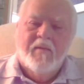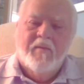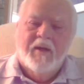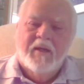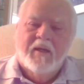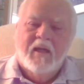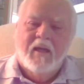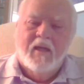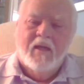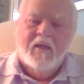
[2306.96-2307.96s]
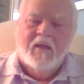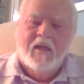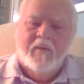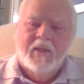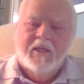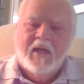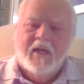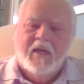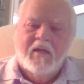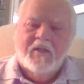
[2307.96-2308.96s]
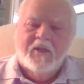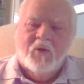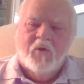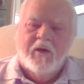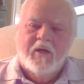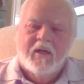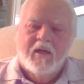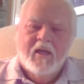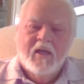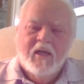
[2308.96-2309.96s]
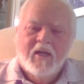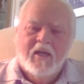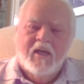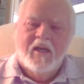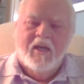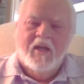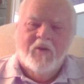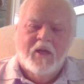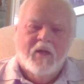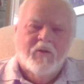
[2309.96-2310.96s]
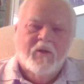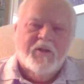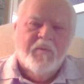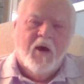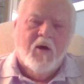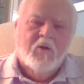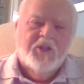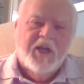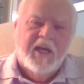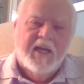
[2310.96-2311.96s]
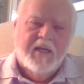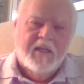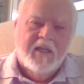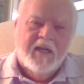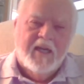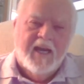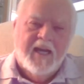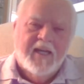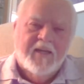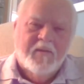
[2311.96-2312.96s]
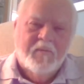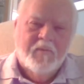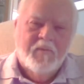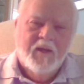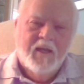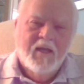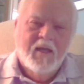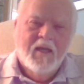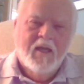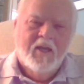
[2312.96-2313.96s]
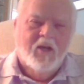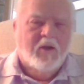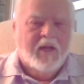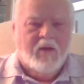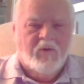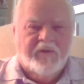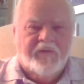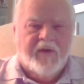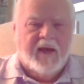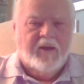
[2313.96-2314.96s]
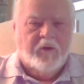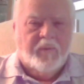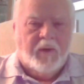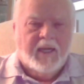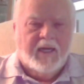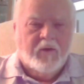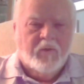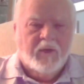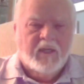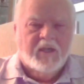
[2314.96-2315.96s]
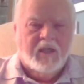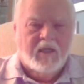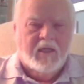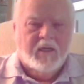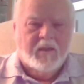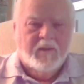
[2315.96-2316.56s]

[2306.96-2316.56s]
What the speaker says: But let me tell you a story. On the small jet that he had, that was a fighter plane originally.